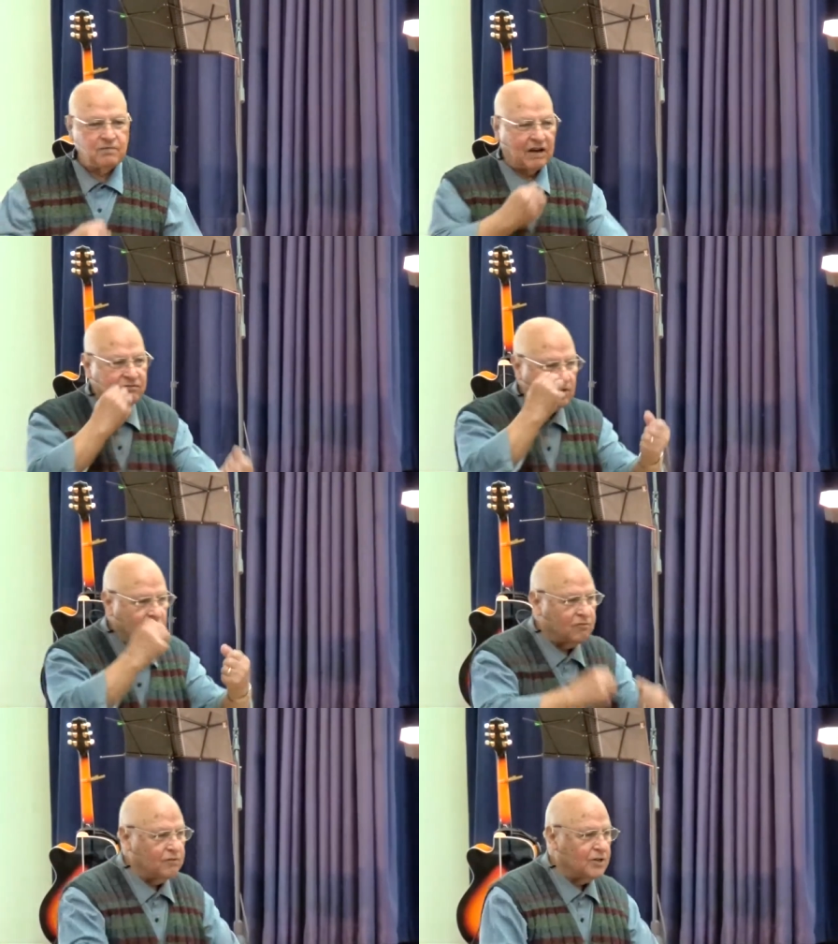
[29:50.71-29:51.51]
after
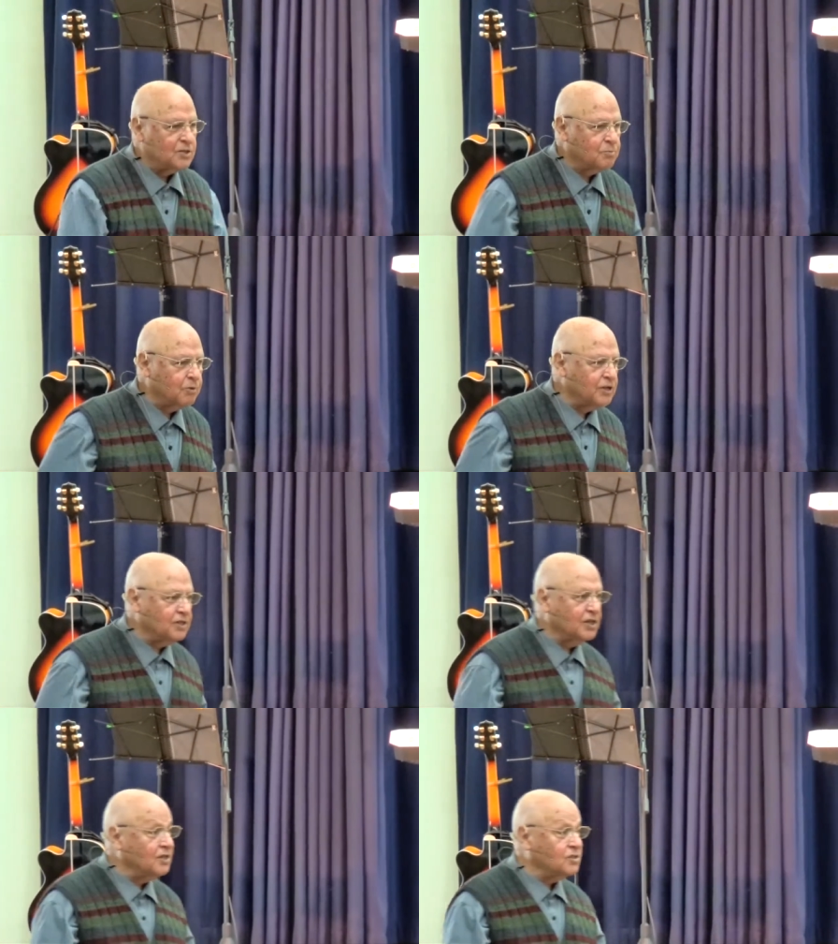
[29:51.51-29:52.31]
you finish
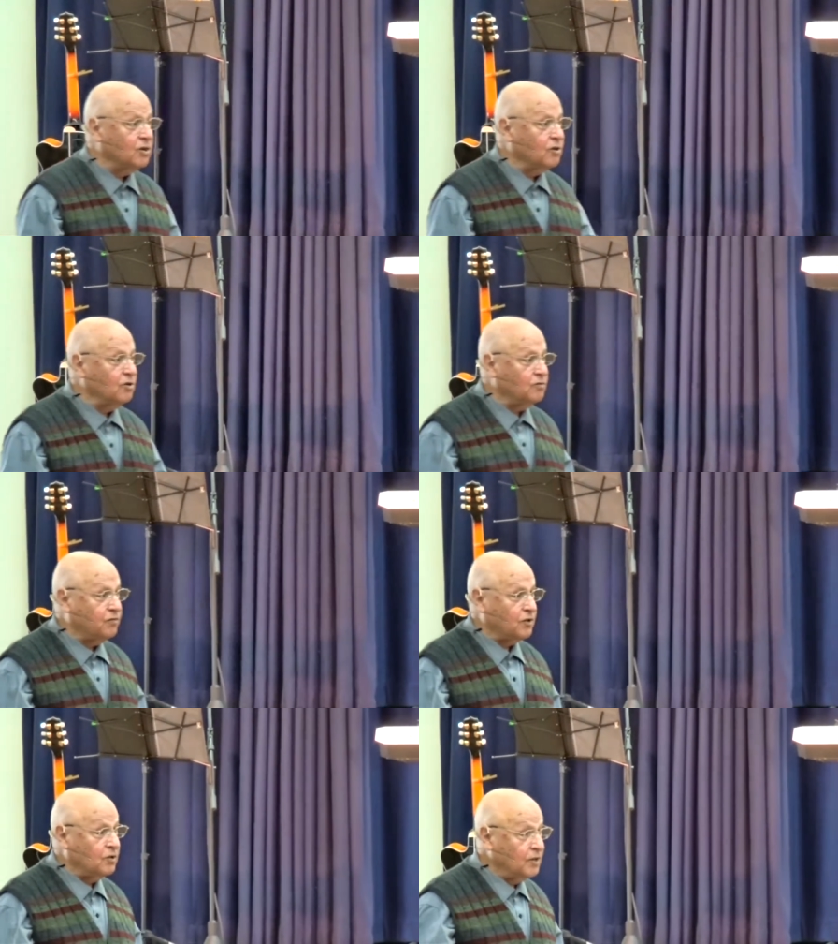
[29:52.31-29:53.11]
preaching is not good
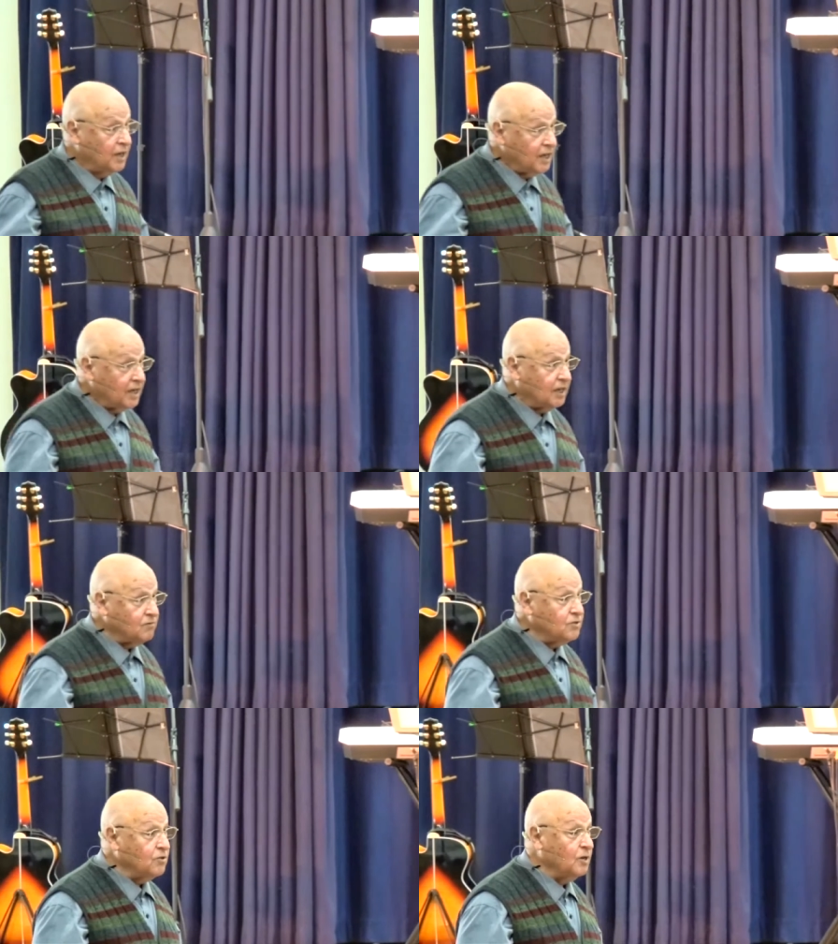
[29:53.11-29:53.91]
for you. It
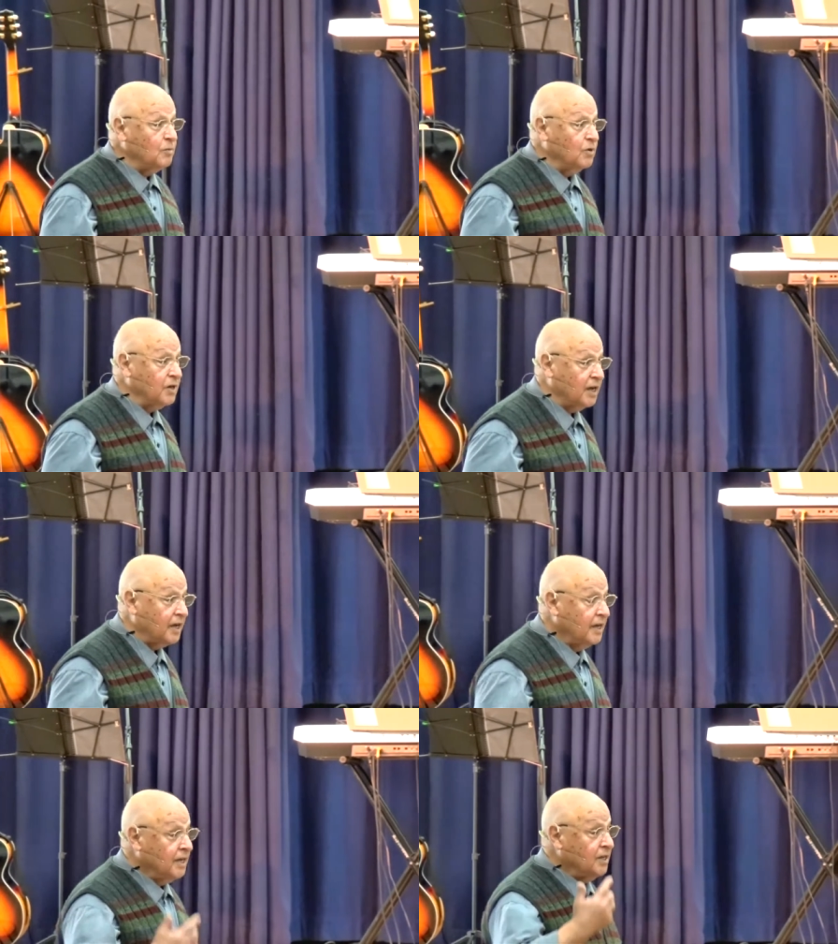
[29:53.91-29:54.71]
gives you pneumonia.